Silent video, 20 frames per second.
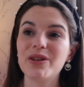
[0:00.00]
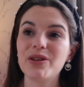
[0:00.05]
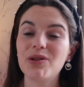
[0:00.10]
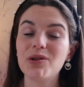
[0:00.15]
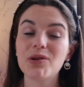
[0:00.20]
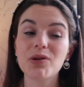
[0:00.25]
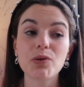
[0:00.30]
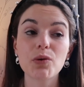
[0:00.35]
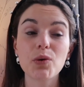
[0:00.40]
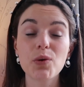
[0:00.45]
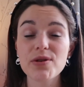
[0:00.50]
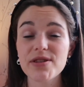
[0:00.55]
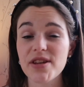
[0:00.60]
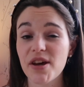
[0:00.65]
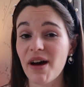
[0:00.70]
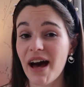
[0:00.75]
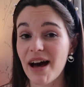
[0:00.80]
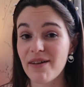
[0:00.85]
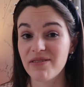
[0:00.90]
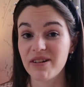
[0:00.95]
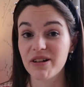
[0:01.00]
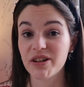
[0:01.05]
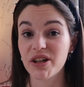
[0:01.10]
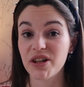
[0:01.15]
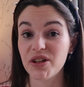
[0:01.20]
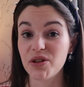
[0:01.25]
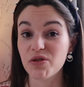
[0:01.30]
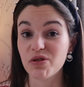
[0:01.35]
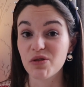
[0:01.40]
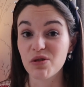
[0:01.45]
You could also have a look
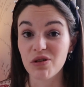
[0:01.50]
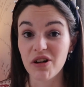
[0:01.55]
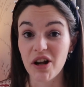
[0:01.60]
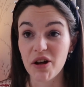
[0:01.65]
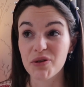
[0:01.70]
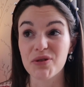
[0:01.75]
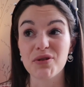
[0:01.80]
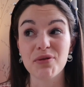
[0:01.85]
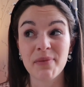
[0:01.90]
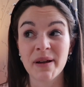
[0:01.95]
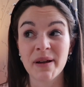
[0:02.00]
at your local